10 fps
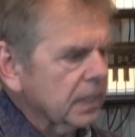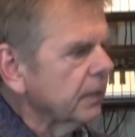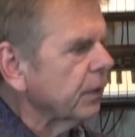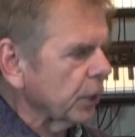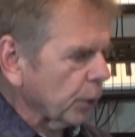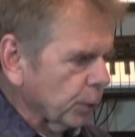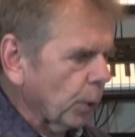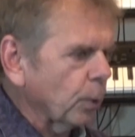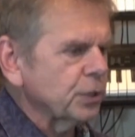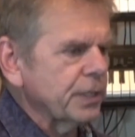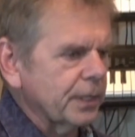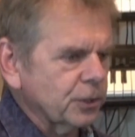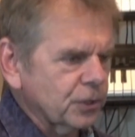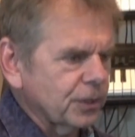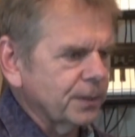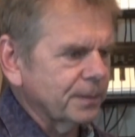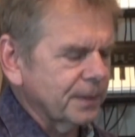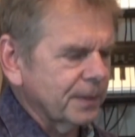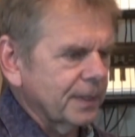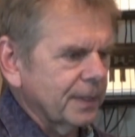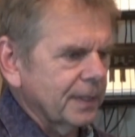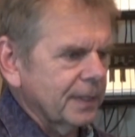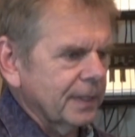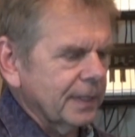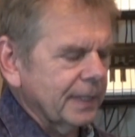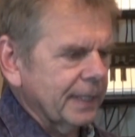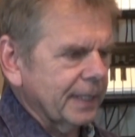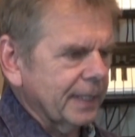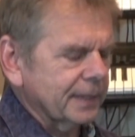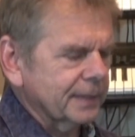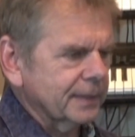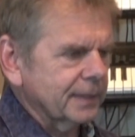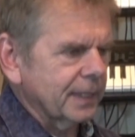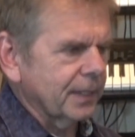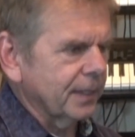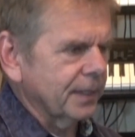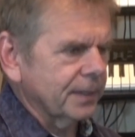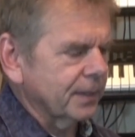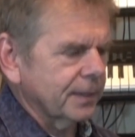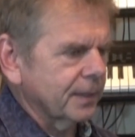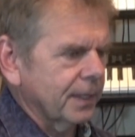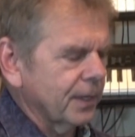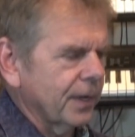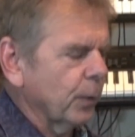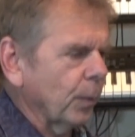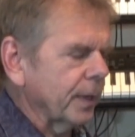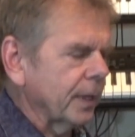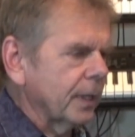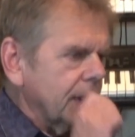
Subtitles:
Living in the Crow's Nest, yeah, and another one,